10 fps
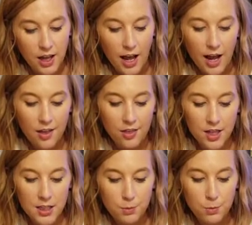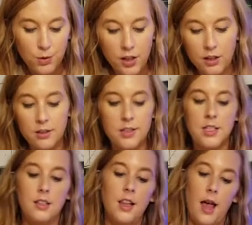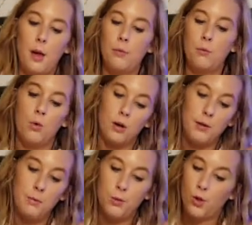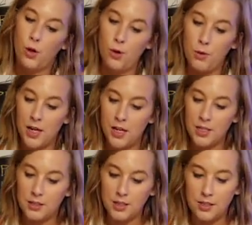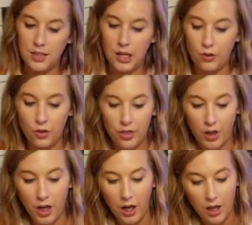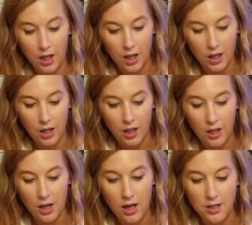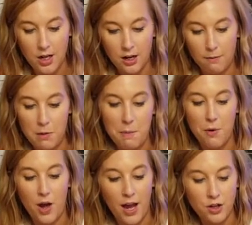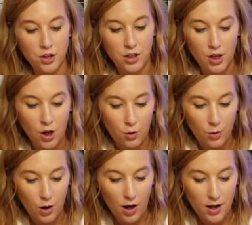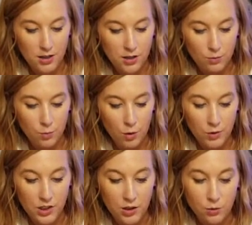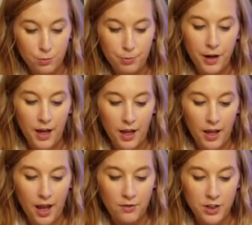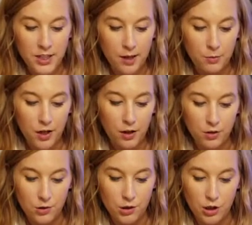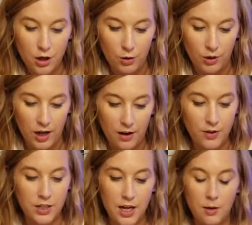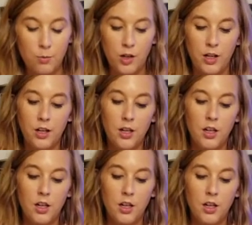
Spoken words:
at this point, to let more people know about us, because I don't think a ton of people actually know us and what we do. But every time we go to a show and every time we